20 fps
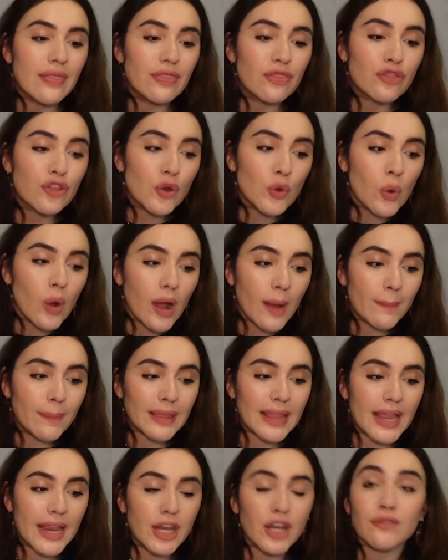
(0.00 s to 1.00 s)
Through a
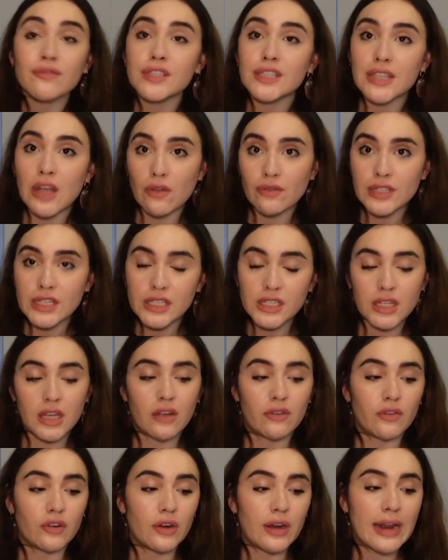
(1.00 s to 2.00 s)
blend of
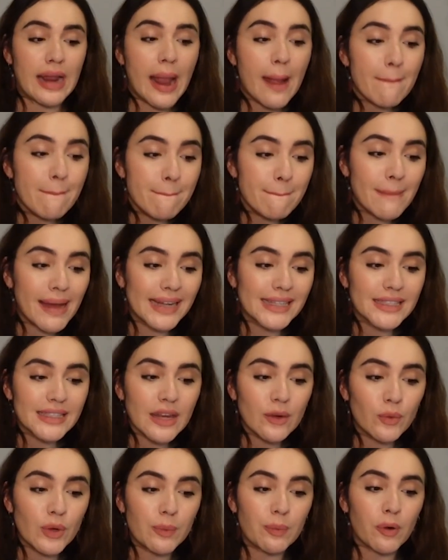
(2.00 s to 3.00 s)
self-discovery,
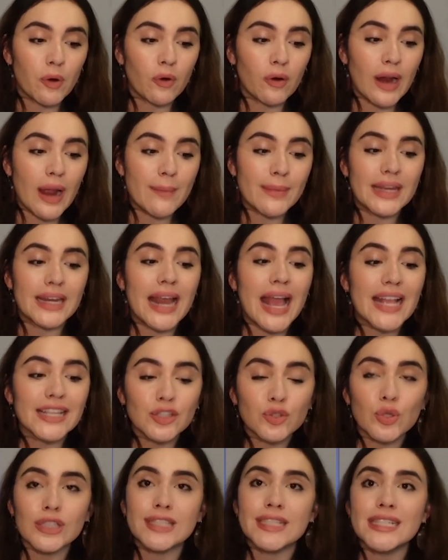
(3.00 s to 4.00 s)
mindset reprogramming,
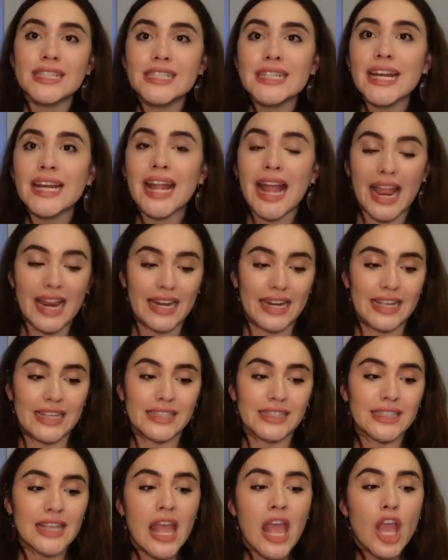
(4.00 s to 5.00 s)
and strategic
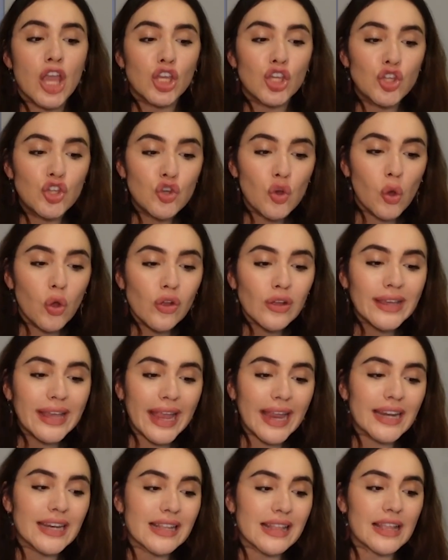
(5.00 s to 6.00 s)
guidance, you'll
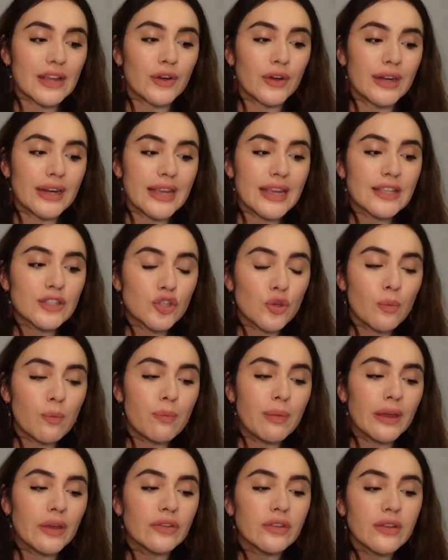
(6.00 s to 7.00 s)
gain clarity to
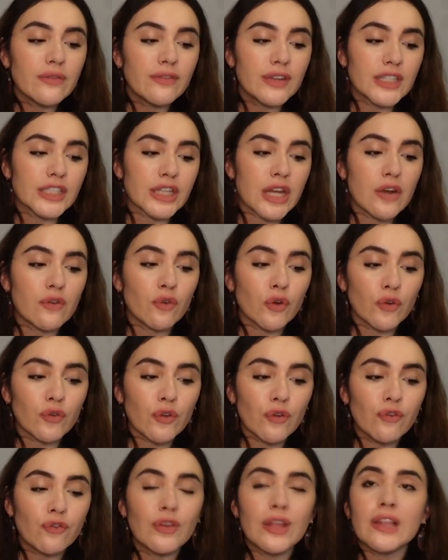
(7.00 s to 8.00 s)
build a vision for a
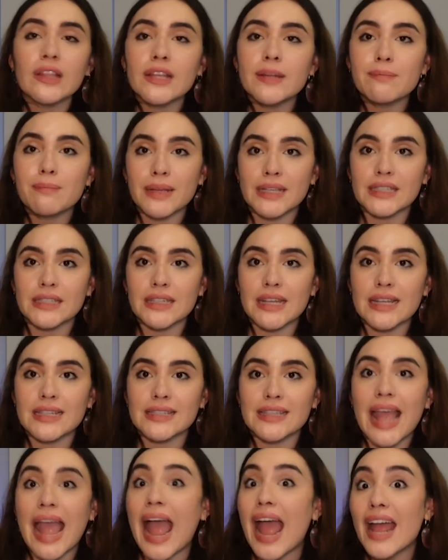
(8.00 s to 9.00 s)
fulfilling
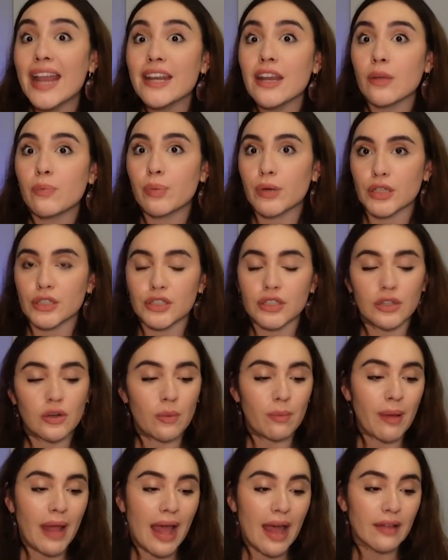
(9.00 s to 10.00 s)
business and a
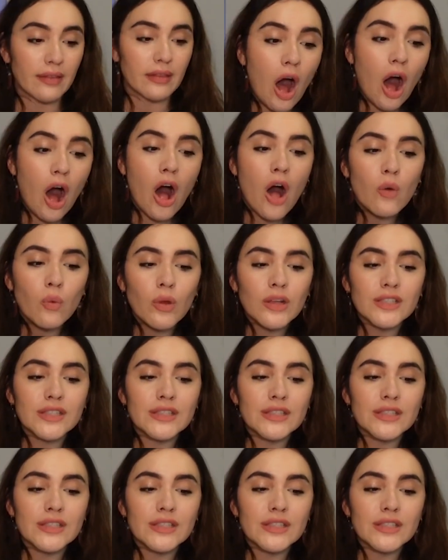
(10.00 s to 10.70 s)
personal path, all while